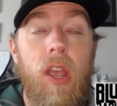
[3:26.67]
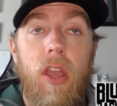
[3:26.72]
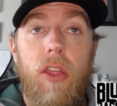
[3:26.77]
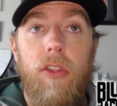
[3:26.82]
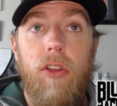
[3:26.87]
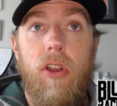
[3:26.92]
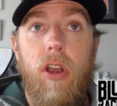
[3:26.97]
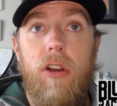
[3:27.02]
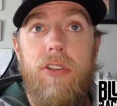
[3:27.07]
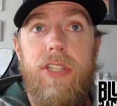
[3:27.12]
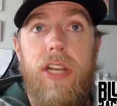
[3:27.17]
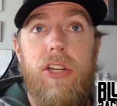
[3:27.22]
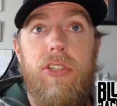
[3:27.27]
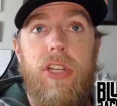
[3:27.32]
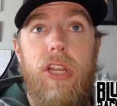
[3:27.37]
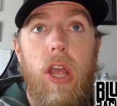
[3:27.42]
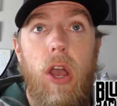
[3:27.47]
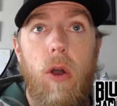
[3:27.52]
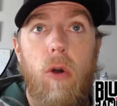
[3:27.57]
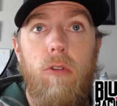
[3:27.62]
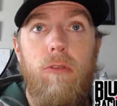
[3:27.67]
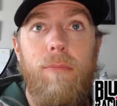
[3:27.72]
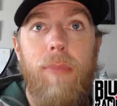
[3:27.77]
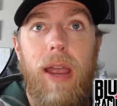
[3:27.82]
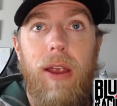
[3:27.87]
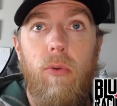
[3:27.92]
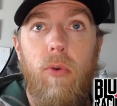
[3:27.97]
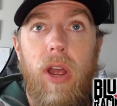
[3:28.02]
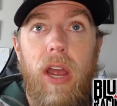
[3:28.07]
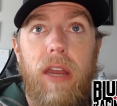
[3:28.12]
The car is actually owned
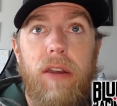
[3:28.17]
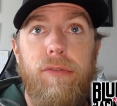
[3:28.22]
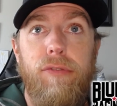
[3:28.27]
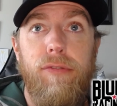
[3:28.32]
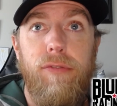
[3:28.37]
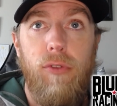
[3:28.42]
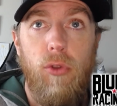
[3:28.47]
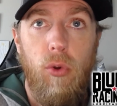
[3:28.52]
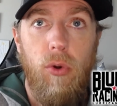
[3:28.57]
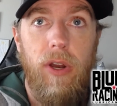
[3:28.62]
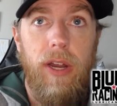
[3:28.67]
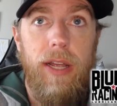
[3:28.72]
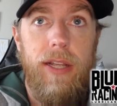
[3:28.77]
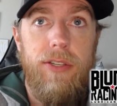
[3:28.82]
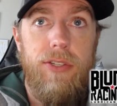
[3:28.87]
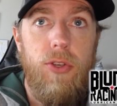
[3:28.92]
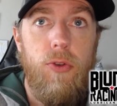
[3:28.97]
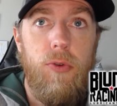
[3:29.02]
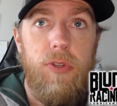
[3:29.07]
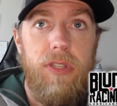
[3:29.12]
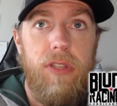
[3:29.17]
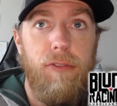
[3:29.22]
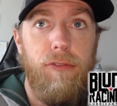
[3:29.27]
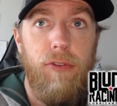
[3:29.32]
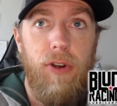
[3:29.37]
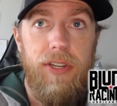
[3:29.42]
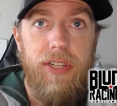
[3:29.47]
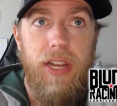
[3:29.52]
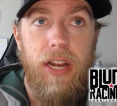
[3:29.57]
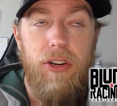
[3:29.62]
by Ryan Flores, who is the
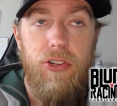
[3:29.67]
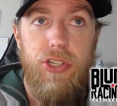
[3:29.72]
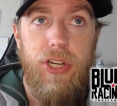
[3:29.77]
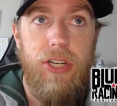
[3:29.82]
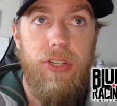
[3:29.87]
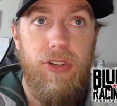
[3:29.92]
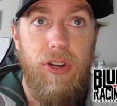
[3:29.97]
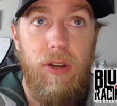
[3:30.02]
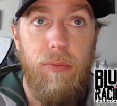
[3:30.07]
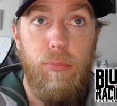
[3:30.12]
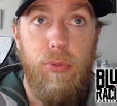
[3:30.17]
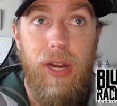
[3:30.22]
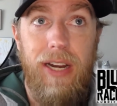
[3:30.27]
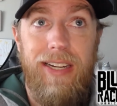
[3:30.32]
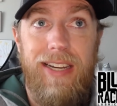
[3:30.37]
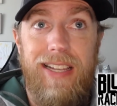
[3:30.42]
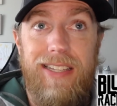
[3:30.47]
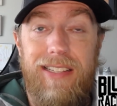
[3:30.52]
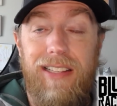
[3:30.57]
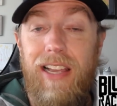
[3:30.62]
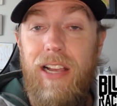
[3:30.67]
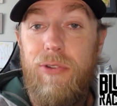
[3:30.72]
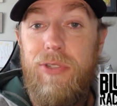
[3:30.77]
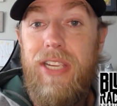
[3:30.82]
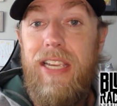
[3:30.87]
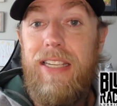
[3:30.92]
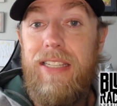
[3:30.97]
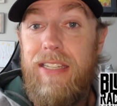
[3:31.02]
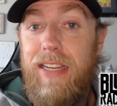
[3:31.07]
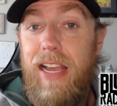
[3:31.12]
front tire changer on Brad
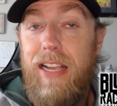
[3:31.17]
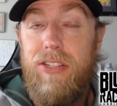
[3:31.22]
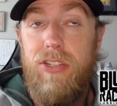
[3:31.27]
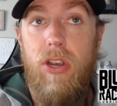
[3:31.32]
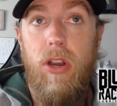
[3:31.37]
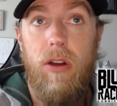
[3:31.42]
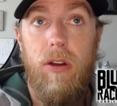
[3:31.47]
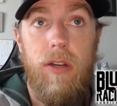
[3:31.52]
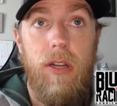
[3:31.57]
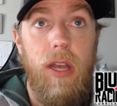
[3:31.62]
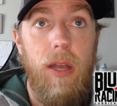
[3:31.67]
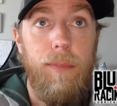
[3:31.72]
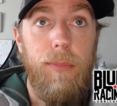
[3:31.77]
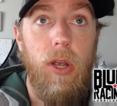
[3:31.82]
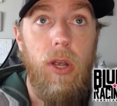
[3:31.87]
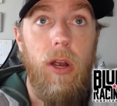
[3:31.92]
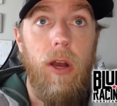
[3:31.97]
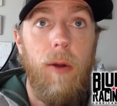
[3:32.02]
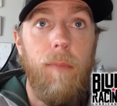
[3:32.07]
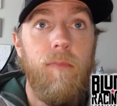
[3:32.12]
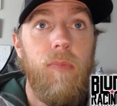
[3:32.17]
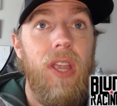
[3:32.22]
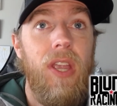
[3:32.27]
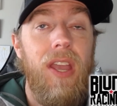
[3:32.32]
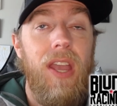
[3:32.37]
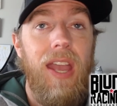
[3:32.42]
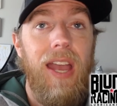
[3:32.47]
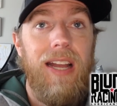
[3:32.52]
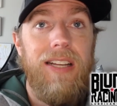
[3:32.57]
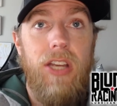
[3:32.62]
Keselowski's NASCAR Cup car. I
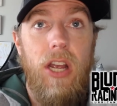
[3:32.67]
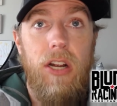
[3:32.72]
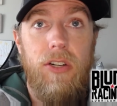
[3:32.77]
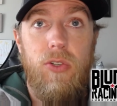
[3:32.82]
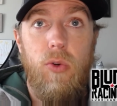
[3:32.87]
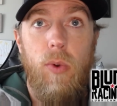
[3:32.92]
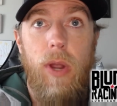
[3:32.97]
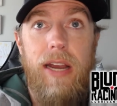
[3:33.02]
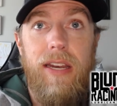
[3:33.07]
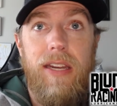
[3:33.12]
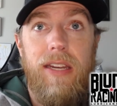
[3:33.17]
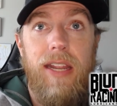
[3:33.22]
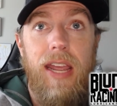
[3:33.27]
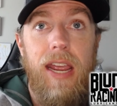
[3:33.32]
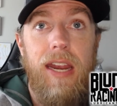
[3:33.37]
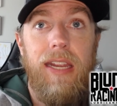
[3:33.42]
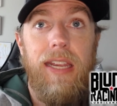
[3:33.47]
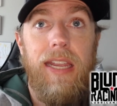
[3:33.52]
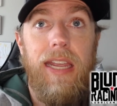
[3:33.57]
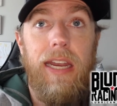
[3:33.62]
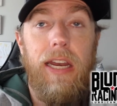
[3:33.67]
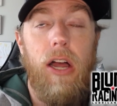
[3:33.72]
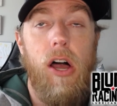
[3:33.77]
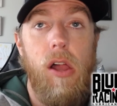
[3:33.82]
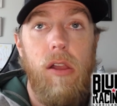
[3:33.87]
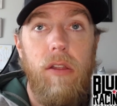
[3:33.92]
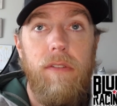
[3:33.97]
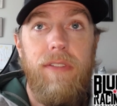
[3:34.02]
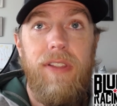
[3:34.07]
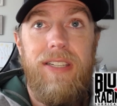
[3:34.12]
talked to Ryan today to get
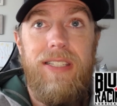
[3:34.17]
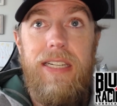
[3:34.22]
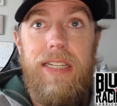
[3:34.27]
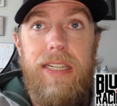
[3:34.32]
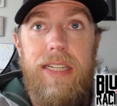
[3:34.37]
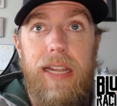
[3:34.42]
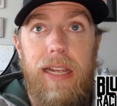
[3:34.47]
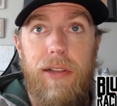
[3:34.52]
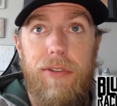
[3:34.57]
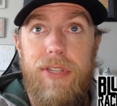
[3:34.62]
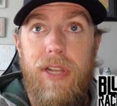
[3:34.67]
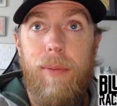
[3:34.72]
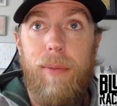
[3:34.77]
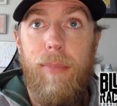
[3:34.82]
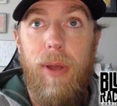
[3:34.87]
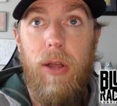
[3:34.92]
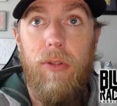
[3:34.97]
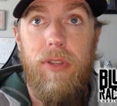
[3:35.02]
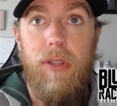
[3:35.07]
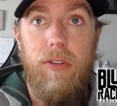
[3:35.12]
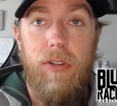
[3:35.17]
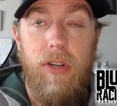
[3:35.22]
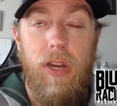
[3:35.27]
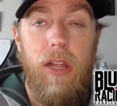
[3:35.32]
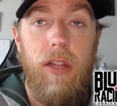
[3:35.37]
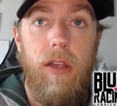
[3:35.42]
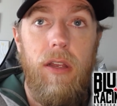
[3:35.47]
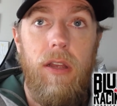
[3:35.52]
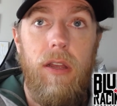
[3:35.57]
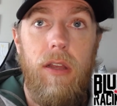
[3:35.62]
all of the details about the,
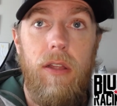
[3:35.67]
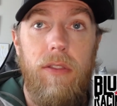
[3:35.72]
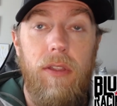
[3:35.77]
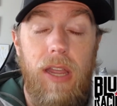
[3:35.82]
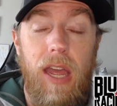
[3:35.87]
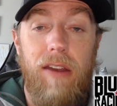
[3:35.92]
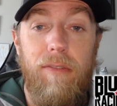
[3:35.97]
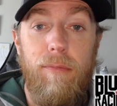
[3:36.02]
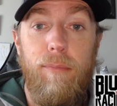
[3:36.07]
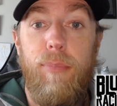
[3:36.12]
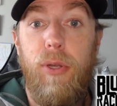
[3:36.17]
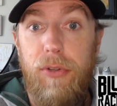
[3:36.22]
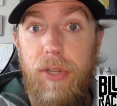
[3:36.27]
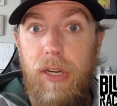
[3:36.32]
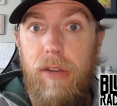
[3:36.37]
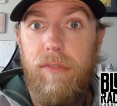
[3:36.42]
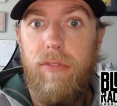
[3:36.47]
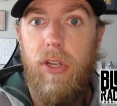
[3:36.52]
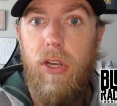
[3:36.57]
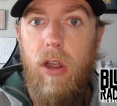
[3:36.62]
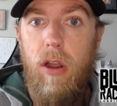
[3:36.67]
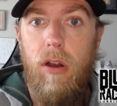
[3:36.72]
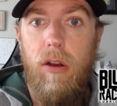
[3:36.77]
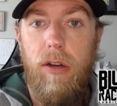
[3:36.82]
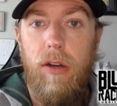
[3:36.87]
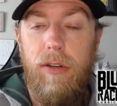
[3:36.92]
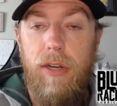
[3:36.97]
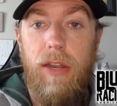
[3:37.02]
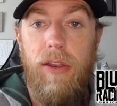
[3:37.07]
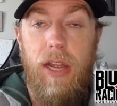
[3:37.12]
uh, the kind of building of the car
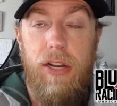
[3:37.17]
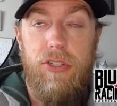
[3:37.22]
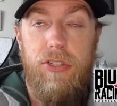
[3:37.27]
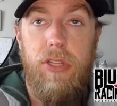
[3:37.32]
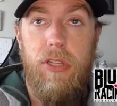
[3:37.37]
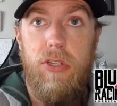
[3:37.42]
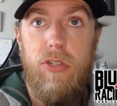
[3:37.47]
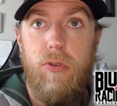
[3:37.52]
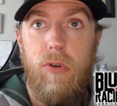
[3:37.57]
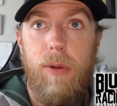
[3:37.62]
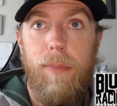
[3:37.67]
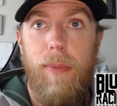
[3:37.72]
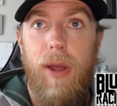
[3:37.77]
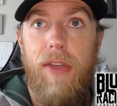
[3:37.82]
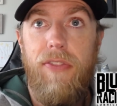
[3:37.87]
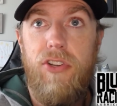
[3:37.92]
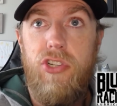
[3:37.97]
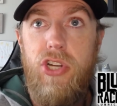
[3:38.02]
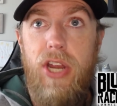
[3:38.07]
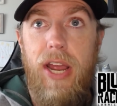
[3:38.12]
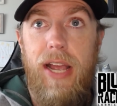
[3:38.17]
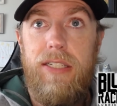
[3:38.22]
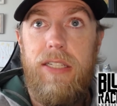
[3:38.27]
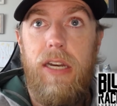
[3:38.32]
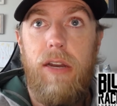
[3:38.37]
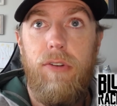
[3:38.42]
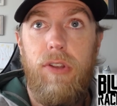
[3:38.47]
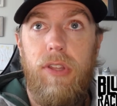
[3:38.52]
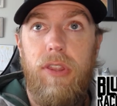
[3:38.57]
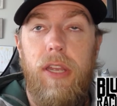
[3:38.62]
and, and actually the story behind the chassis
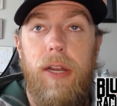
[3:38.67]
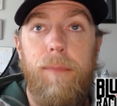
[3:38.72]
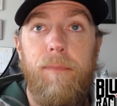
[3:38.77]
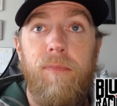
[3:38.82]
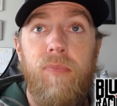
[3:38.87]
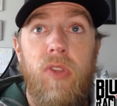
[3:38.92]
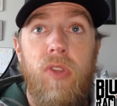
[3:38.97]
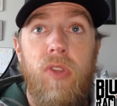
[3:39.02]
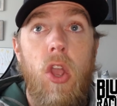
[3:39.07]
and everything.